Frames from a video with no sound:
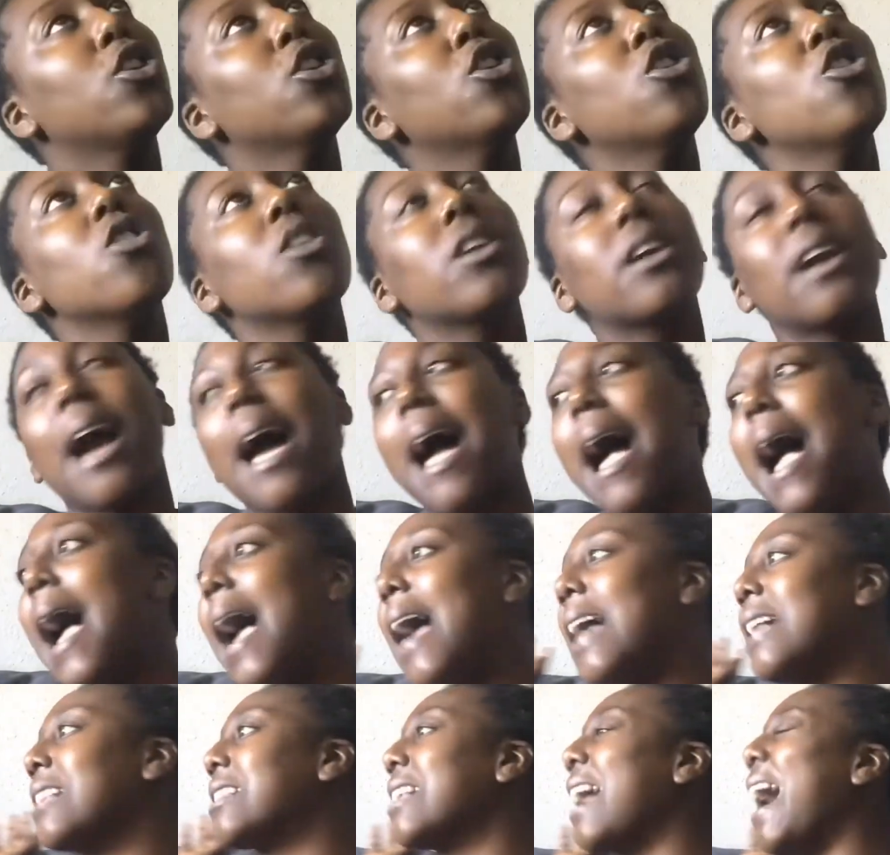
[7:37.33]
You
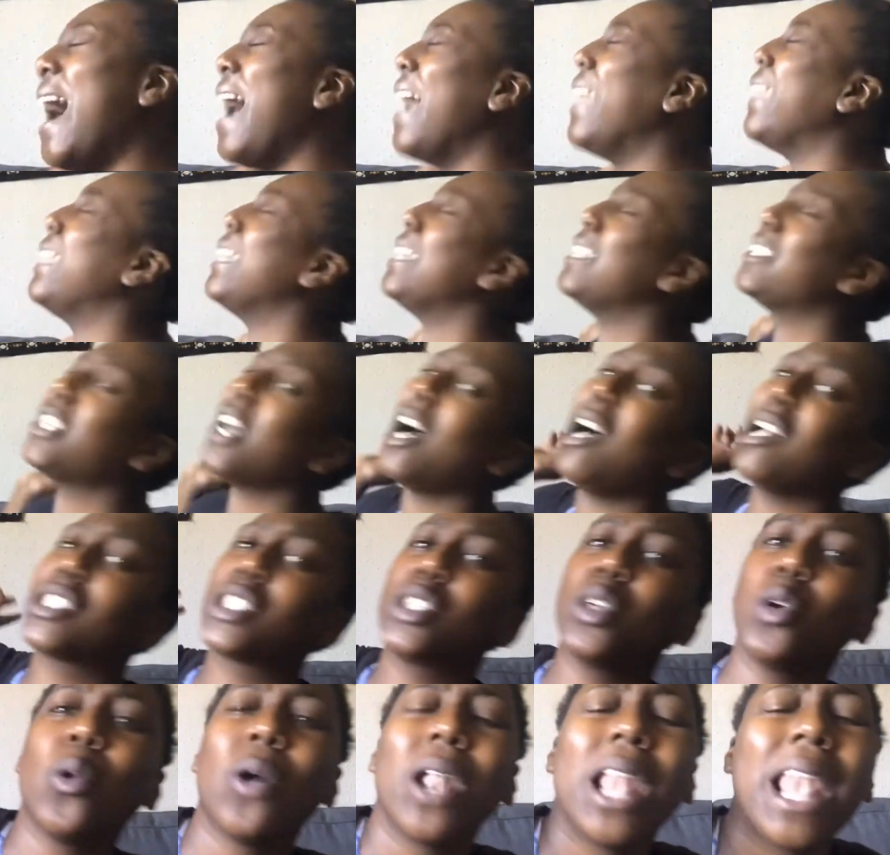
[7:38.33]
guys, I need y'all
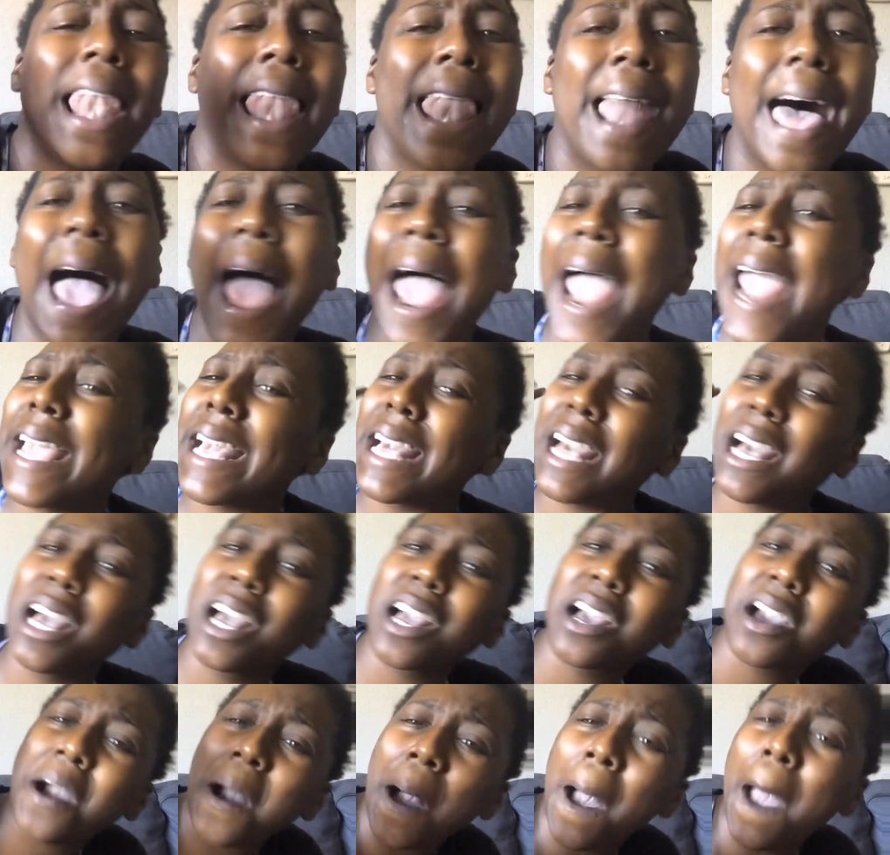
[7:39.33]
to
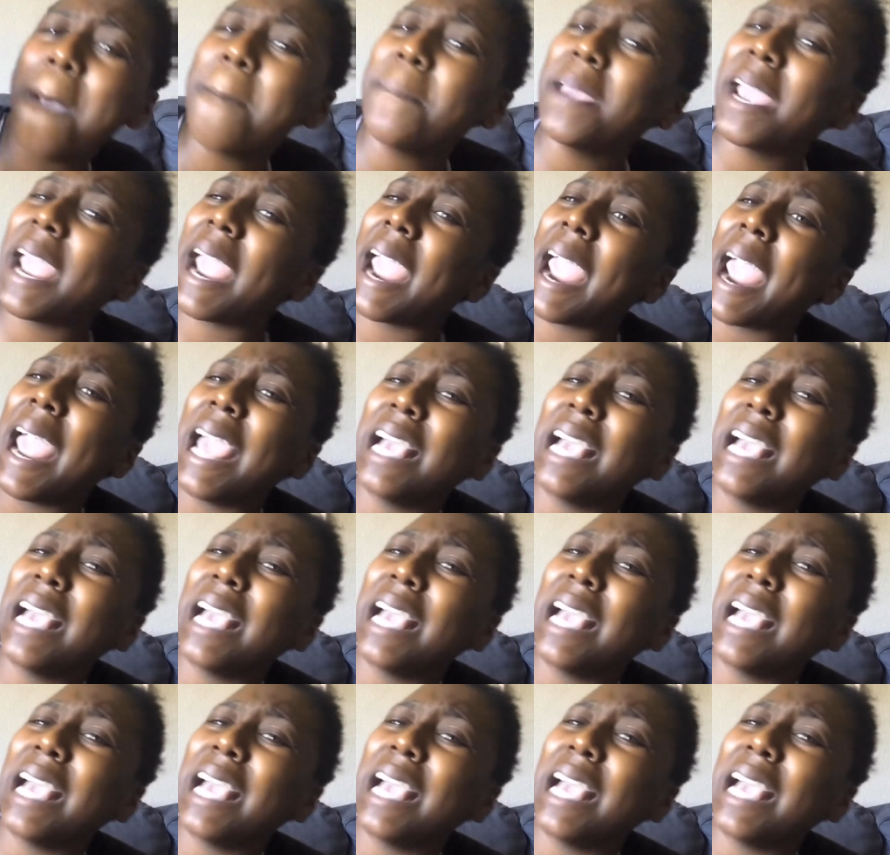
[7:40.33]
like, comment,